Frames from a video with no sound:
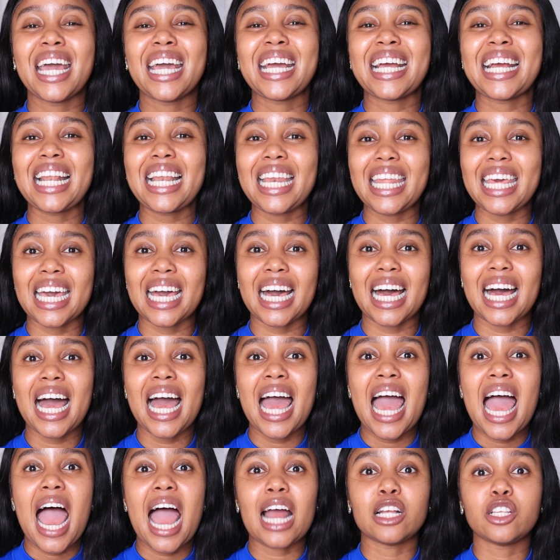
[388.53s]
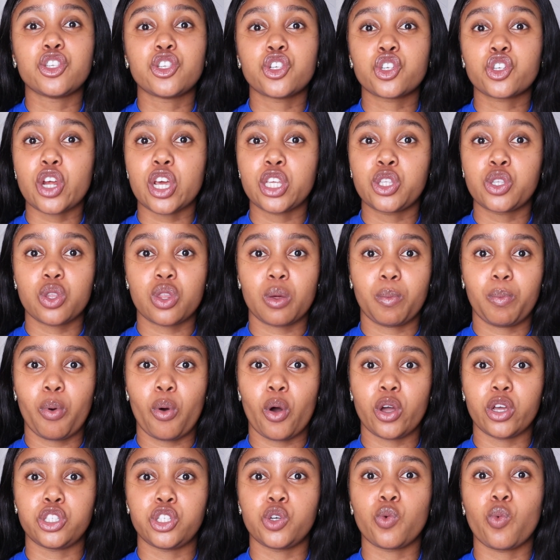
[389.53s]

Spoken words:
clear, and straight to the point.